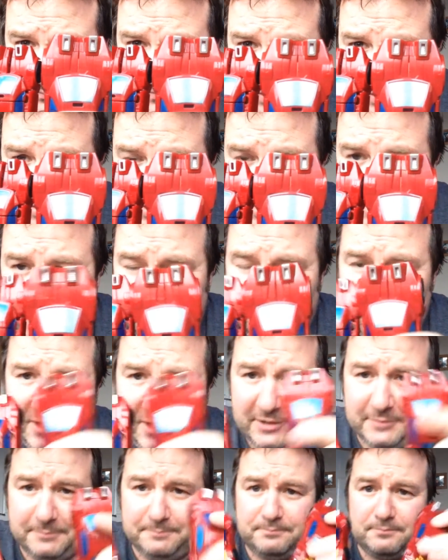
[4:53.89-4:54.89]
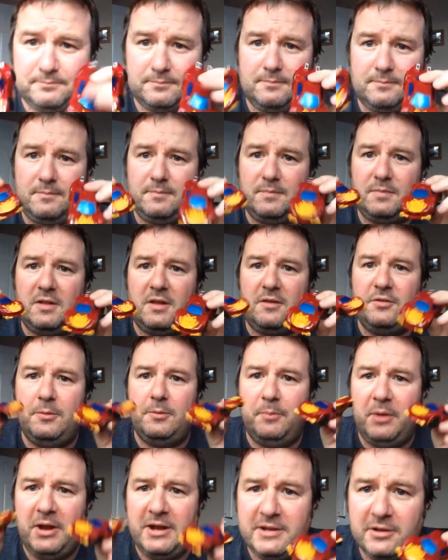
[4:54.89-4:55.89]
So it's not bad.
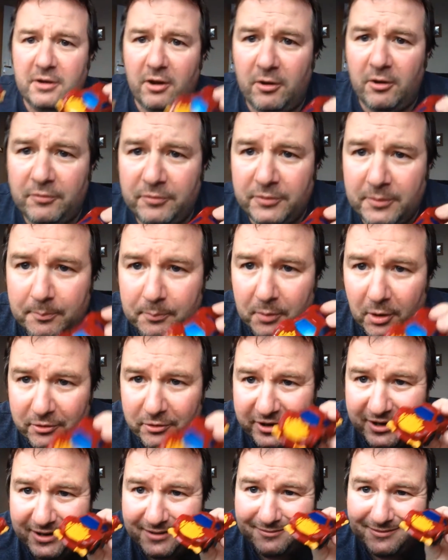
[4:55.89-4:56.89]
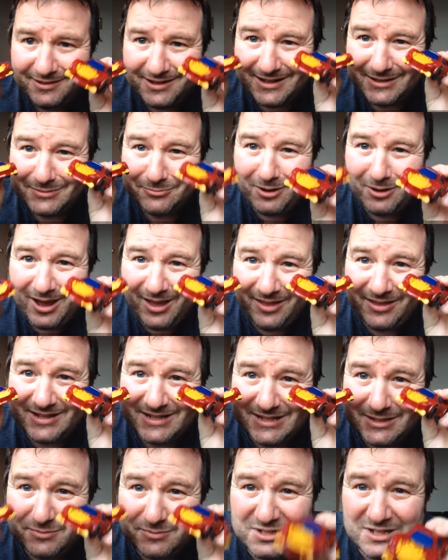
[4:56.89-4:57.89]
The paint on the bonnet is where
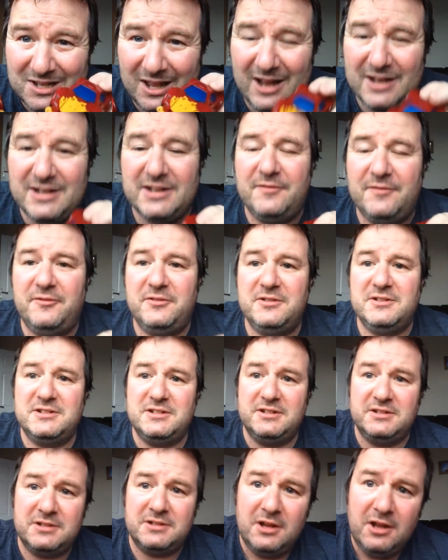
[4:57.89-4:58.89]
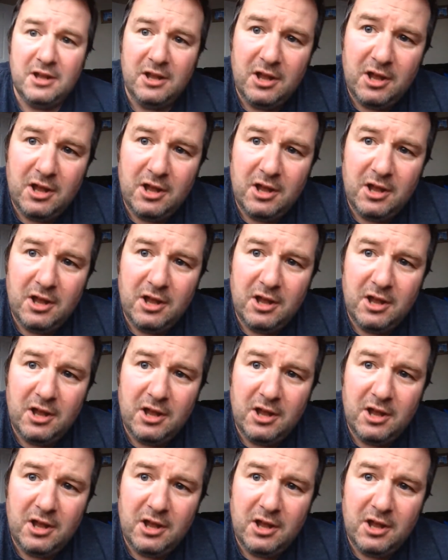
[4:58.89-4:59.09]
there's some slight differences.